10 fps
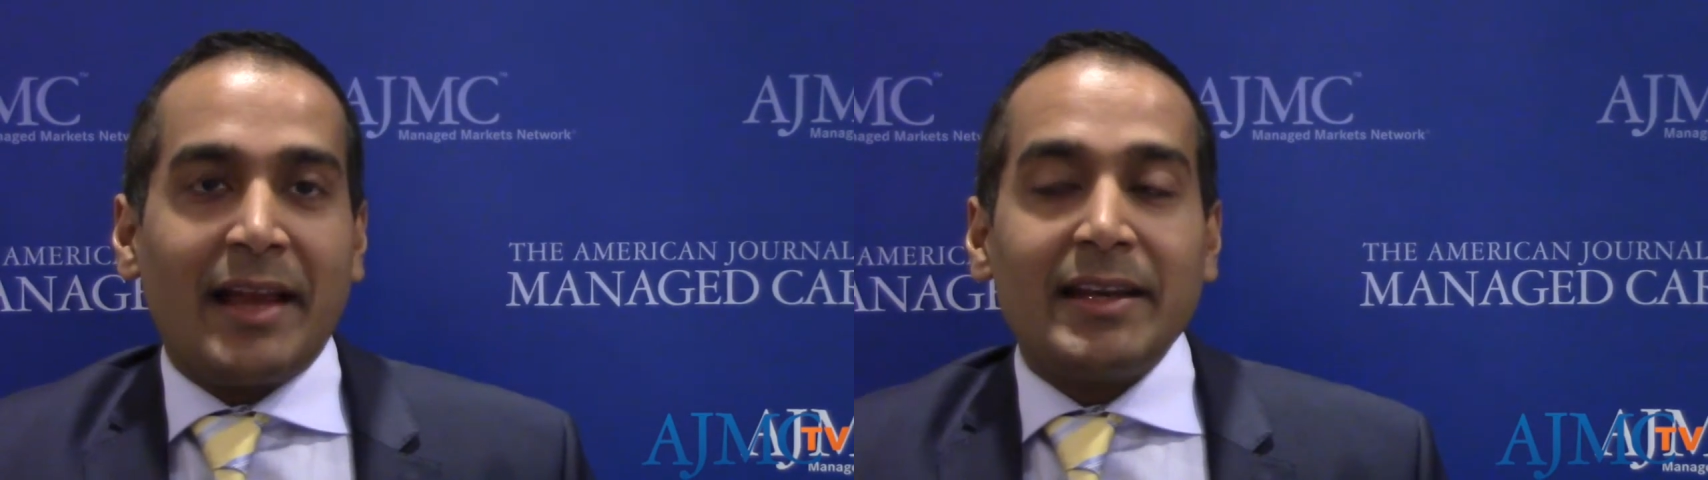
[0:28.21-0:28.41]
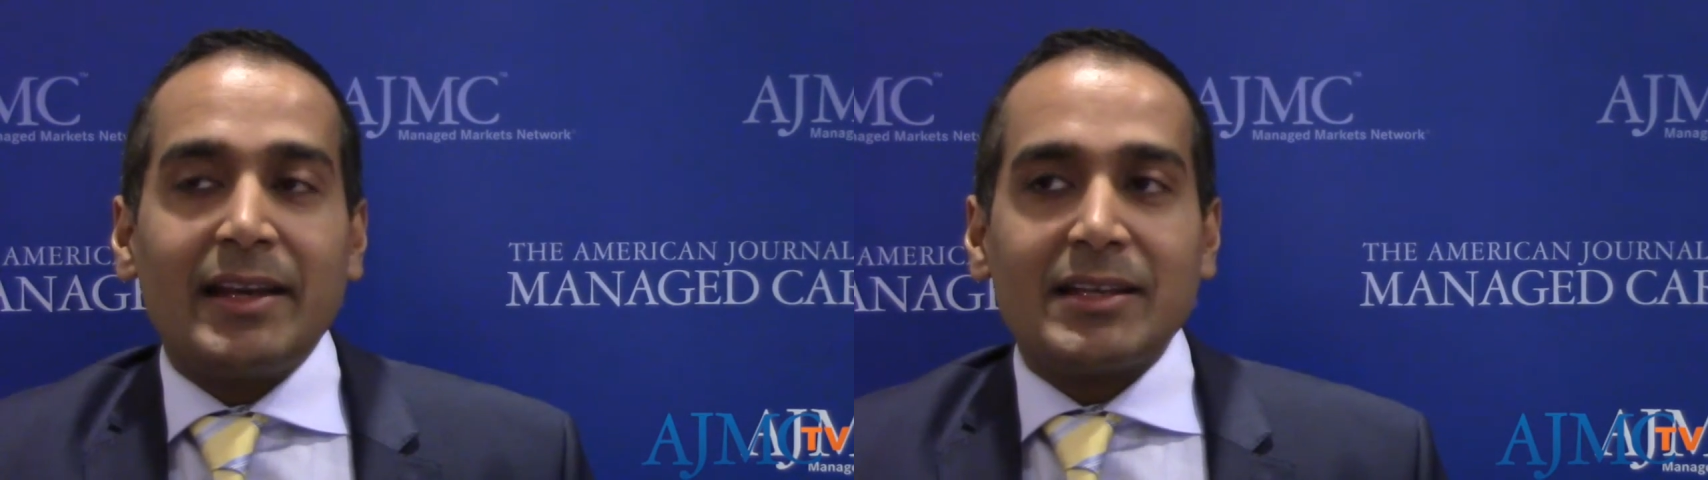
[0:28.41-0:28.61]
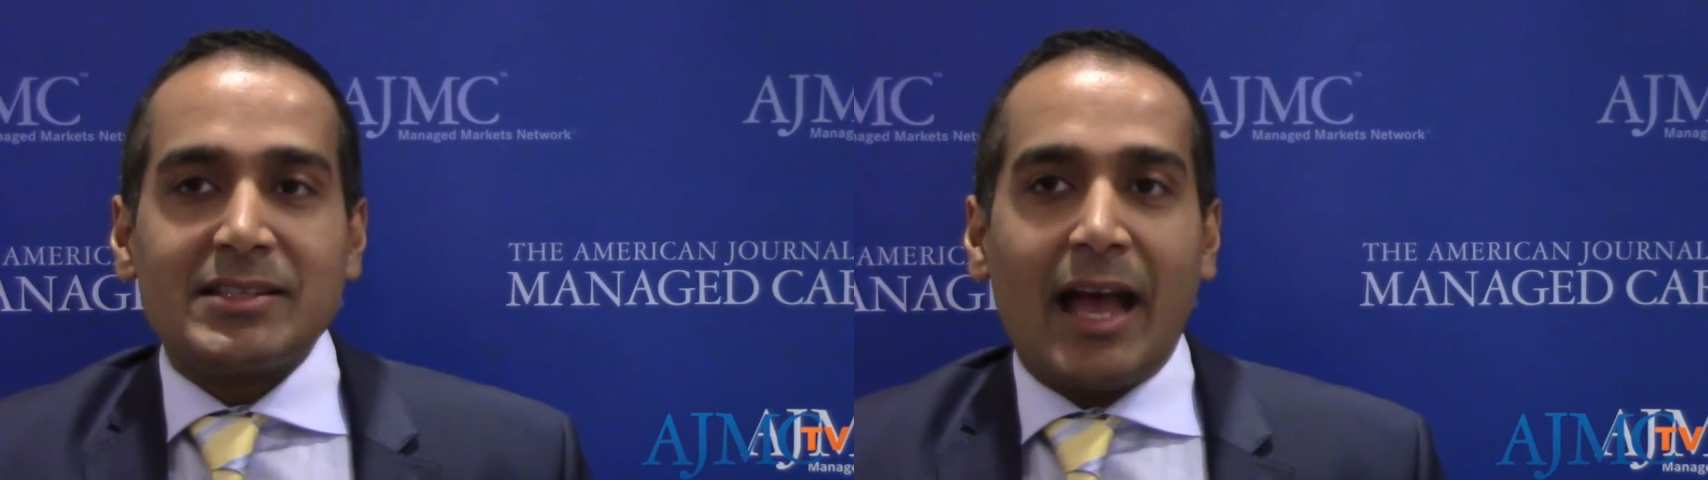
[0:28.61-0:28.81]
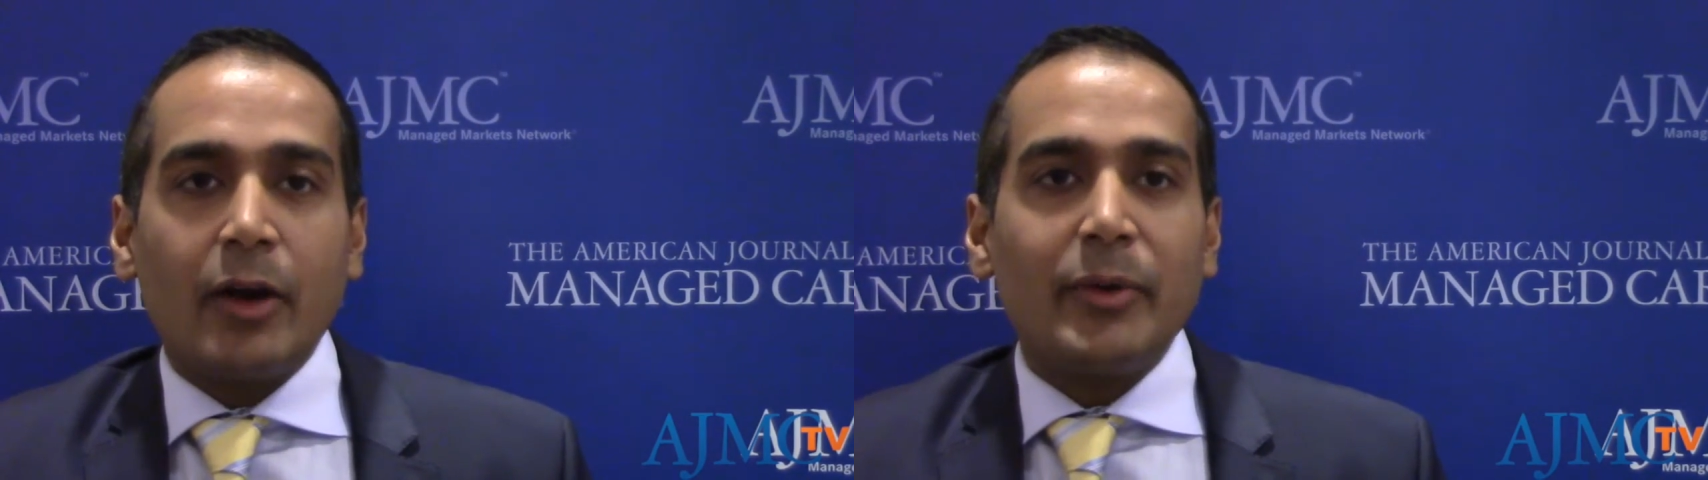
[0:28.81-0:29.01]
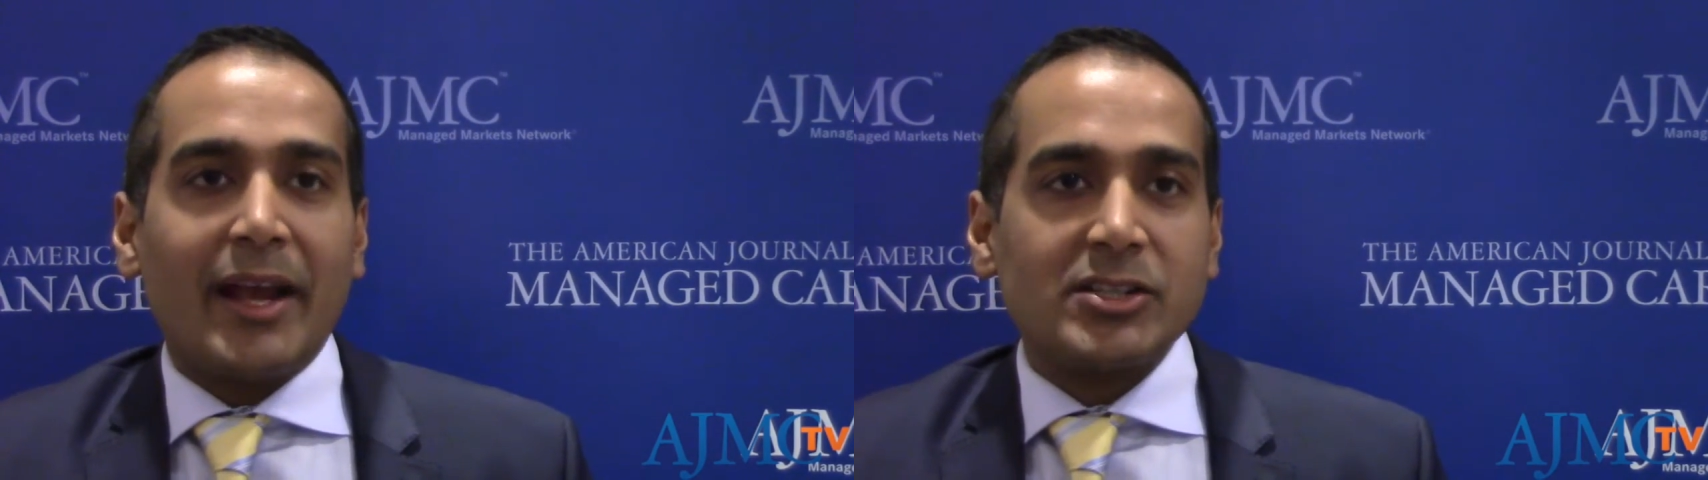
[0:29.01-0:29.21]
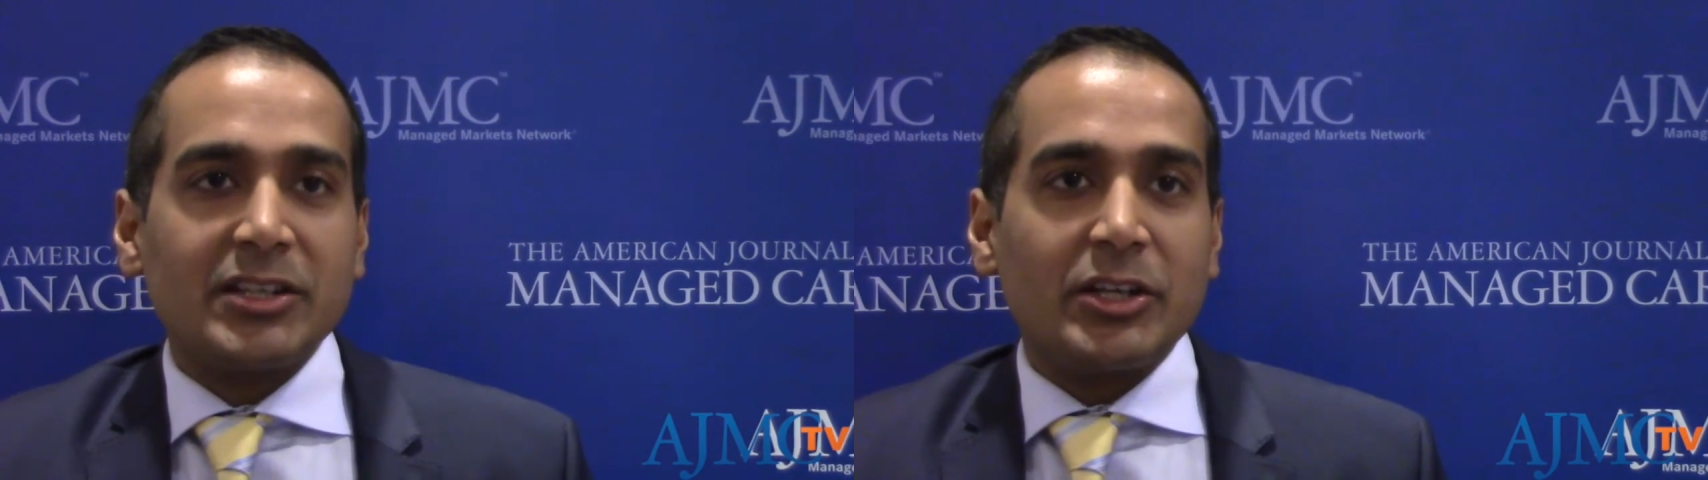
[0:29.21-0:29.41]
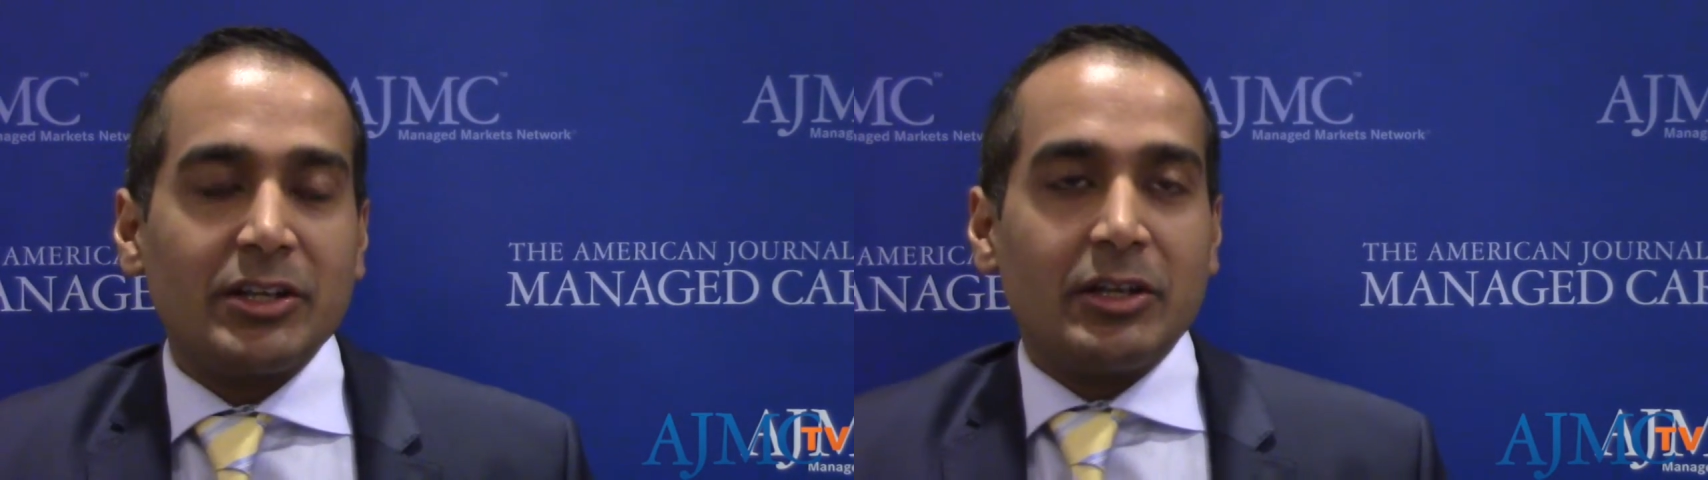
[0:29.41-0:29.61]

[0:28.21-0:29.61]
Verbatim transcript: idea is how do we actually